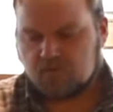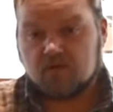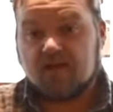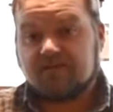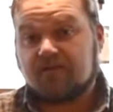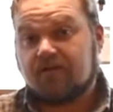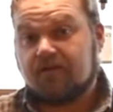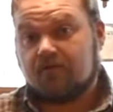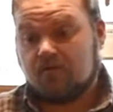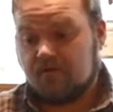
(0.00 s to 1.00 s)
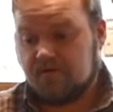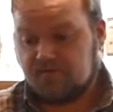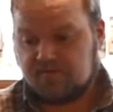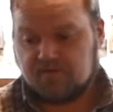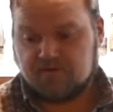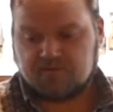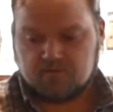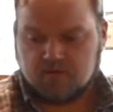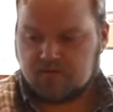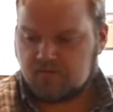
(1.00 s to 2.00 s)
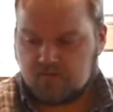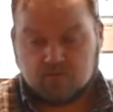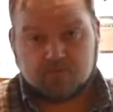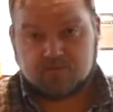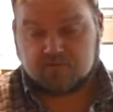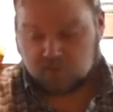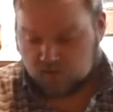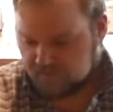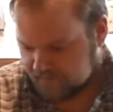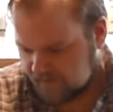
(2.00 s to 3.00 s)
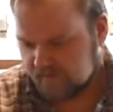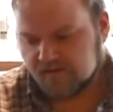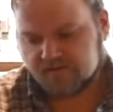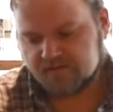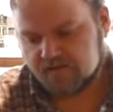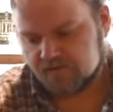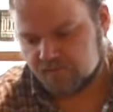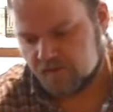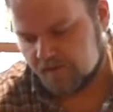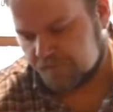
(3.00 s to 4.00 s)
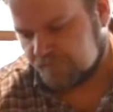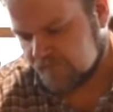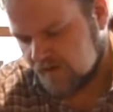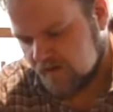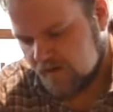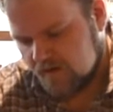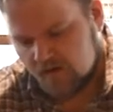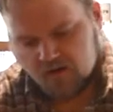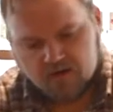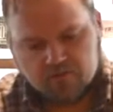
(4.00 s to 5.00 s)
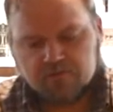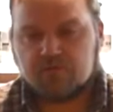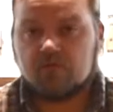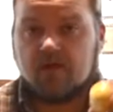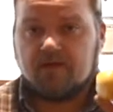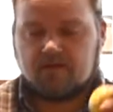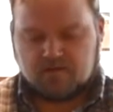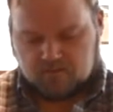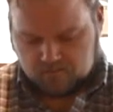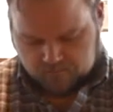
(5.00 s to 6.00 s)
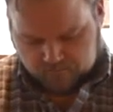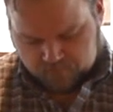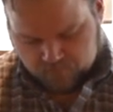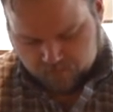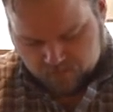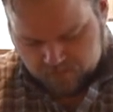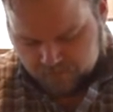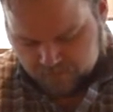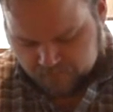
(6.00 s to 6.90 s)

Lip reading: Classically, a Negroni is finished with an orange expression. I like that as well. I also like to use